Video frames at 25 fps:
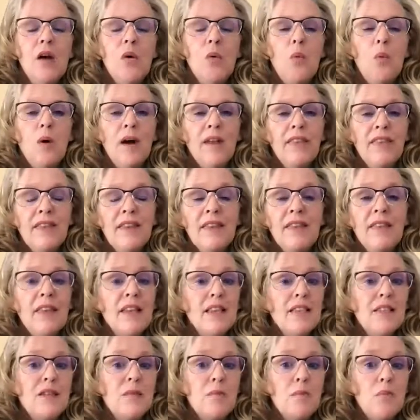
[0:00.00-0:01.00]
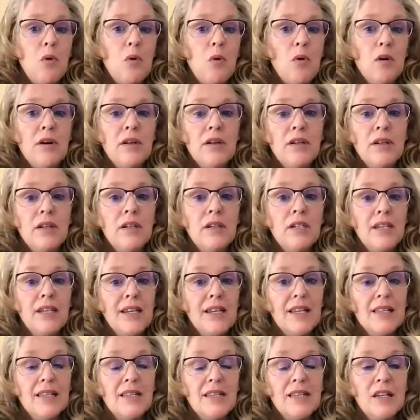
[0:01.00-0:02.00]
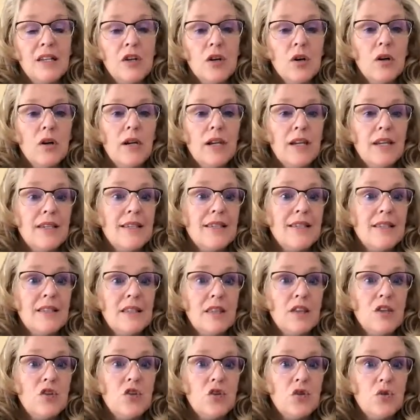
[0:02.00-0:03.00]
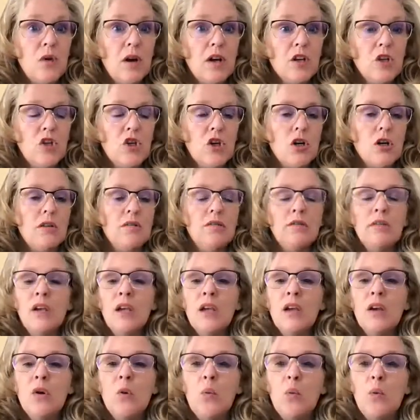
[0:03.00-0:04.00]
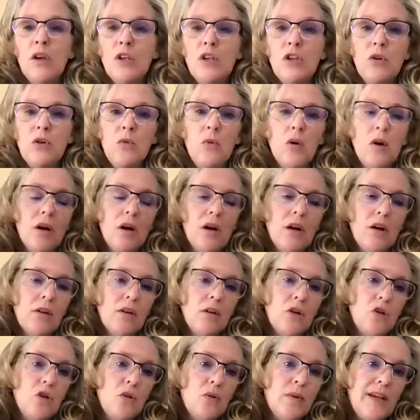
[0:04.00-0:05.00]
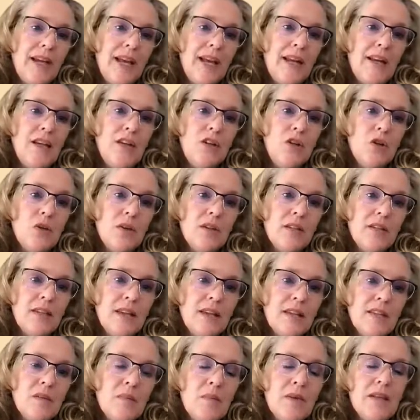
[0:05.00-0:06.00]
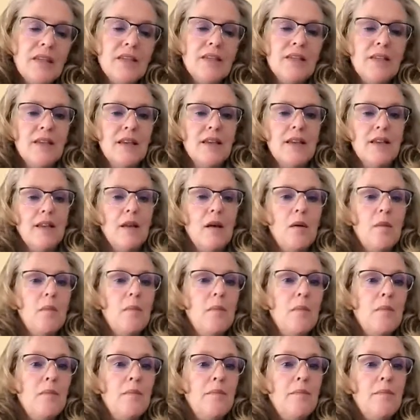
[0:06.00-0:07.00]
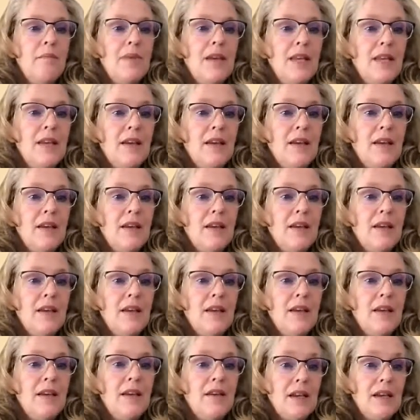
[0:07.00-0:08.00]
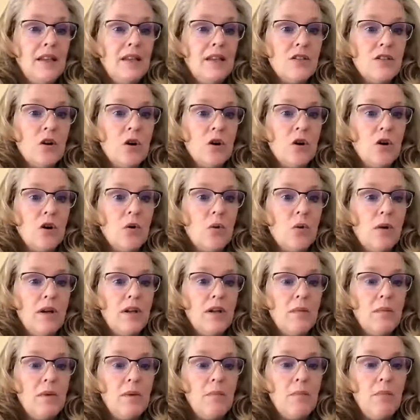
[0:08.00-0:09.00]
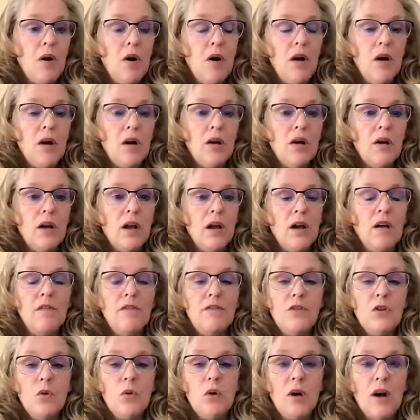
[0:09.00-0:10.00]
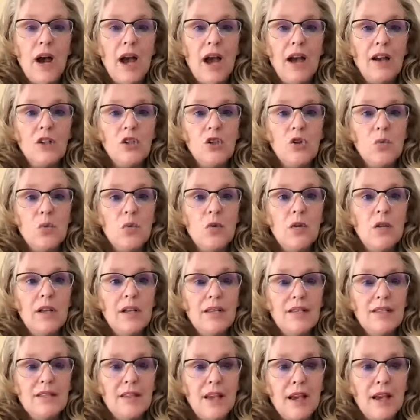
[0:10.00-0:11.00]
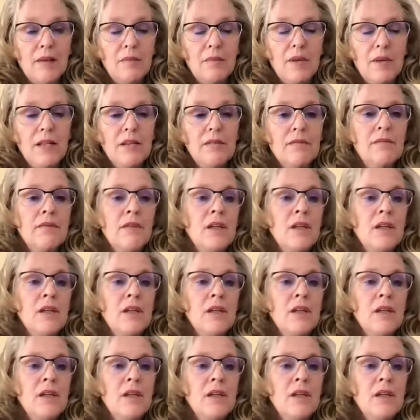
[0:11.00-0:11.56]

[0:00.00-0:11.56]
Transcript: One thing that's important to consider is the structure. When you are creating your assessments, many of these things are going to be part of your actual assignment.